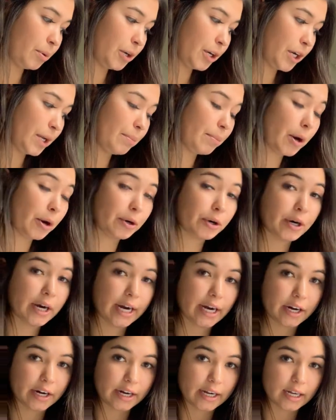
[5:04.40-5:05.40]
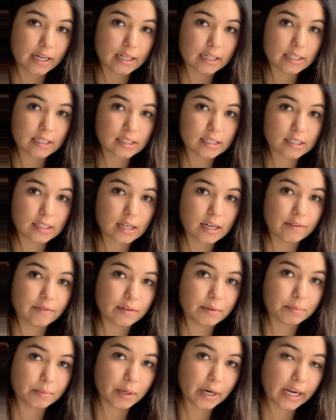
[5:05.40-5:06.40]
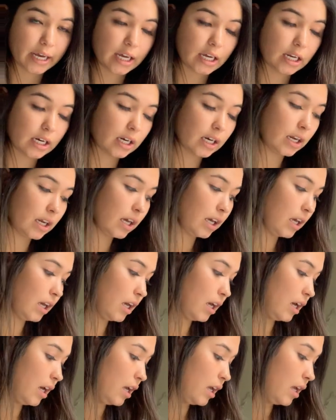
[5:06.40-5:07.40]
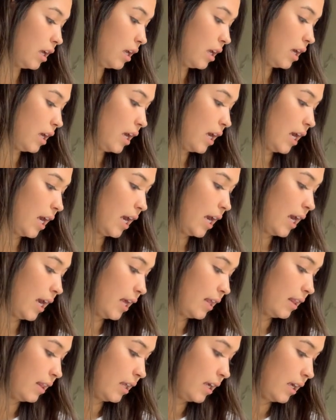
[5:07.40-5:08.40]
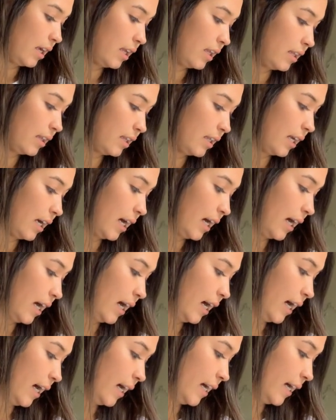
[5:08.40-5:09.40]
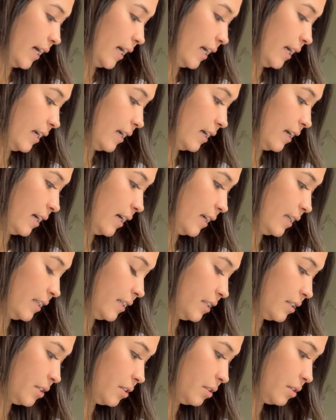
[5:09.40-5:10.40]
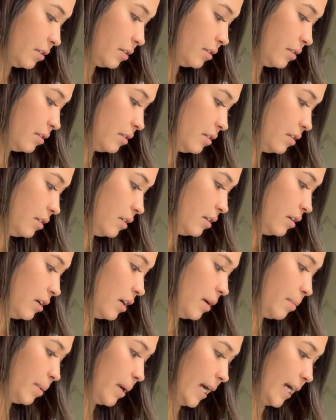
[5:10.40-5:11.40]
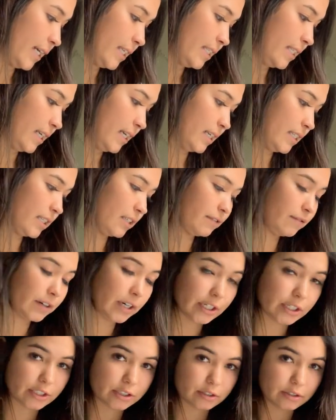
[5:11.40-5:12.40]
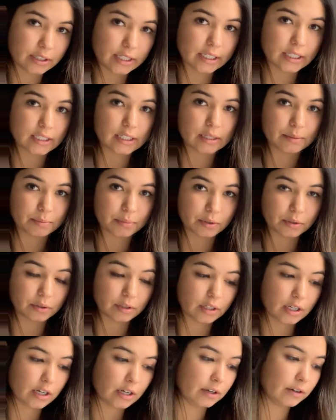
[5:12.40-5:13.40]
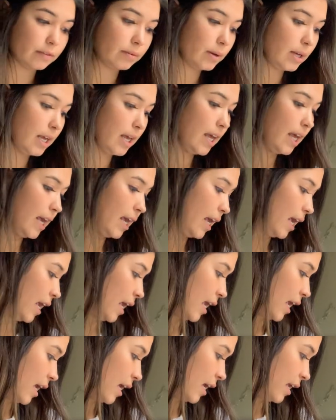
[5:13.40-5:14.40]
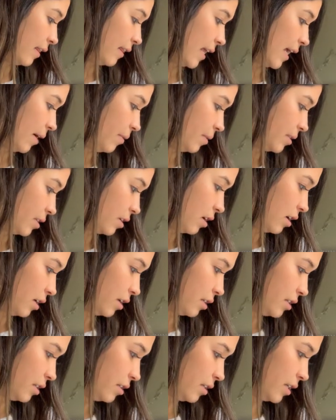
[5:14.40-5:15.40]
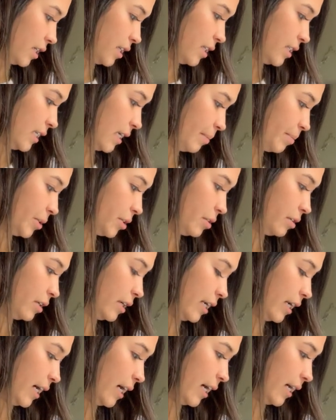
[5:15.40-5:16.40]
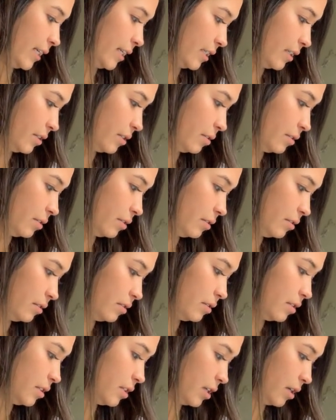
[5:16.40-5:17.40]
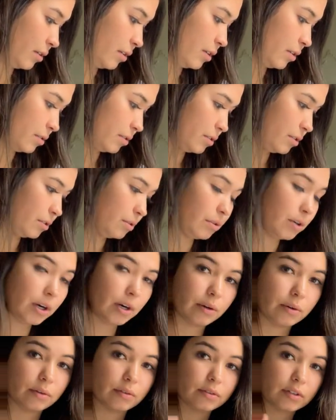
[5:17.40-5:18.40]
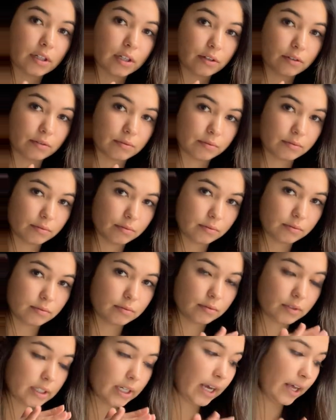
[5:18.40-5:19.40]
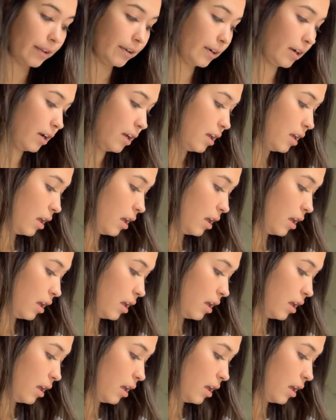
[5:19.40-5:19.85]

premotor areas of the brain. And then idental apraxia is the frontal and temporal lobe. And that was also the conceptual and idental. So those two they're together.